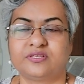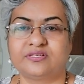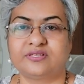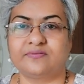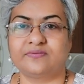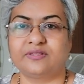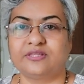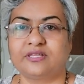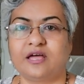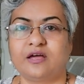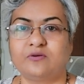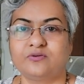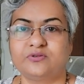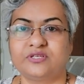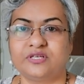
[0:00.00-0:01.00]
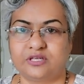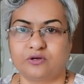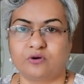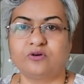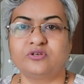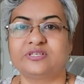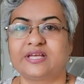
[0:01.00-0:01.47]
seventh house in
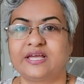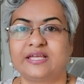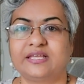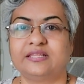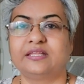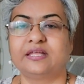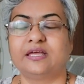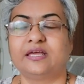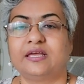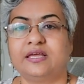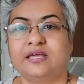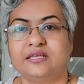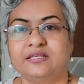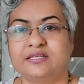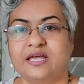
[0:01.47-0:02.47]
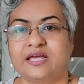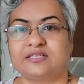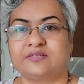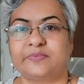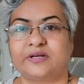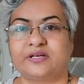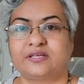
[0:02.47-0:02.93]
your sign is
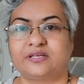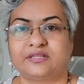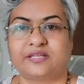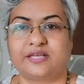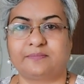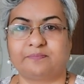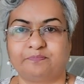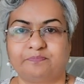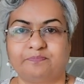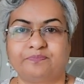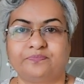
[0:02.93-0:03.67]
aspecting them.